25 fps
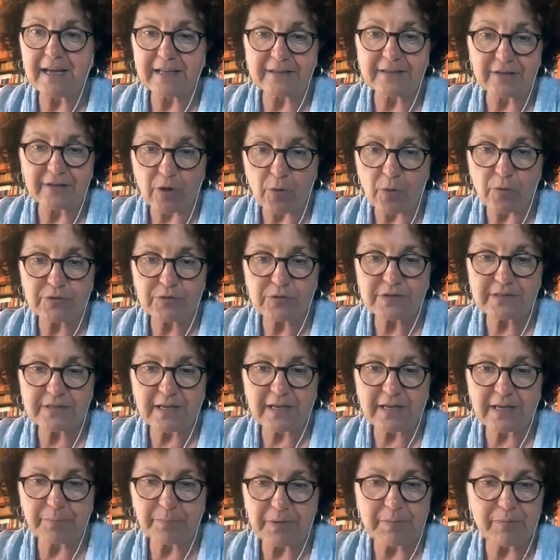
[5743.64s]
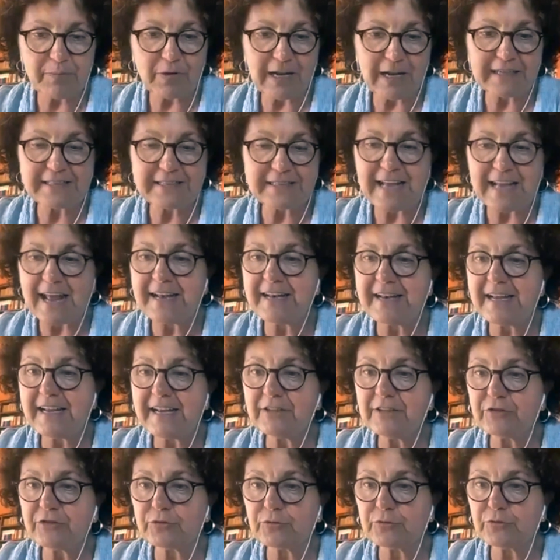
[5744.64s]
those people
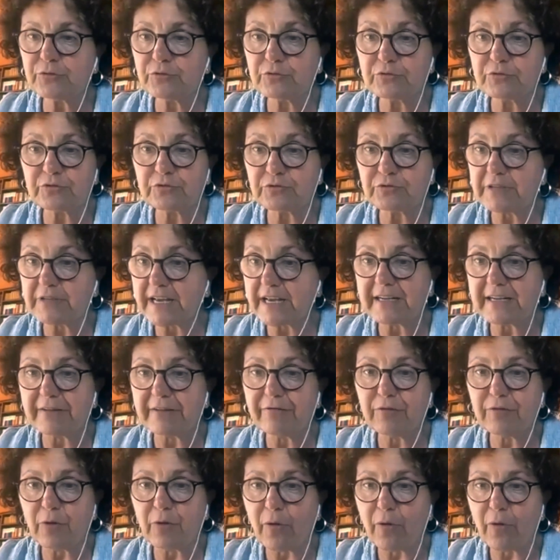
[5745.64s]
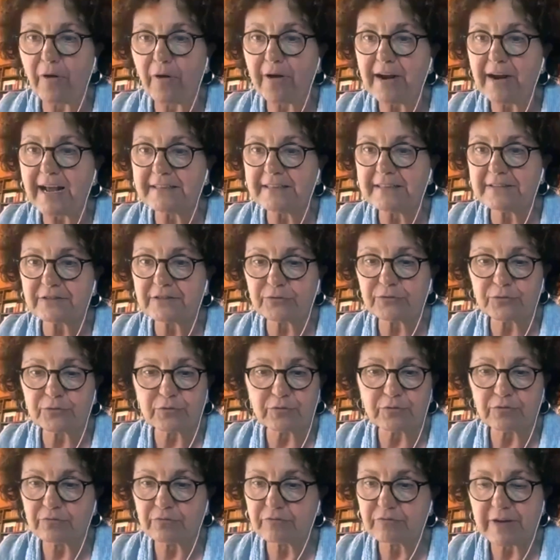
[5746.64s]
attending to take the floor and
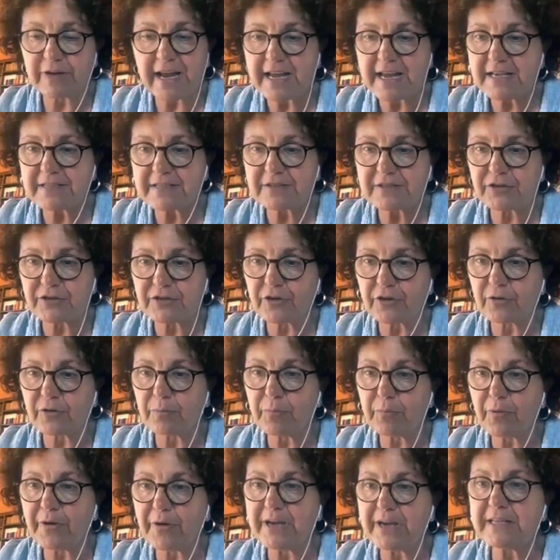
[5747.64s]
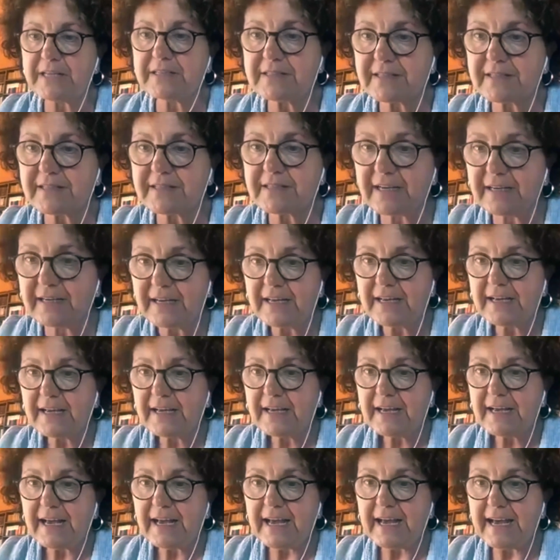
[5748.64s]
to raise your points
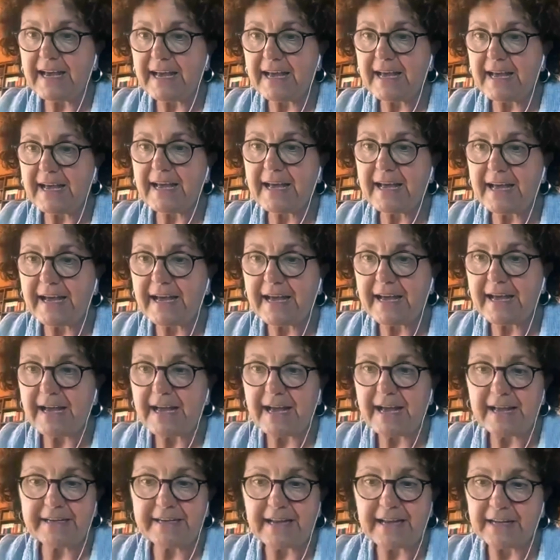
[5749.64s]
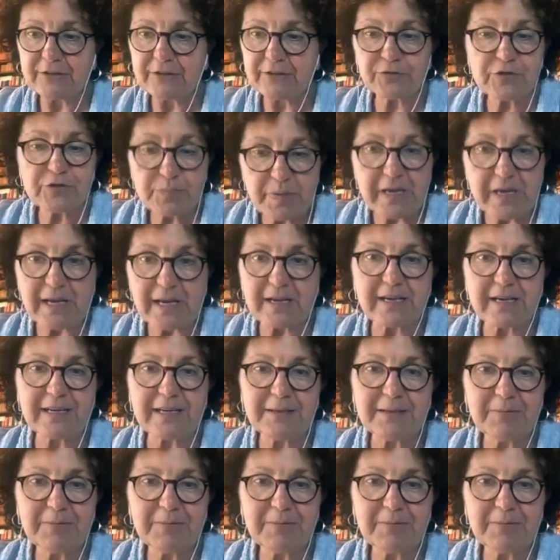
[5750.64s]
and to speak.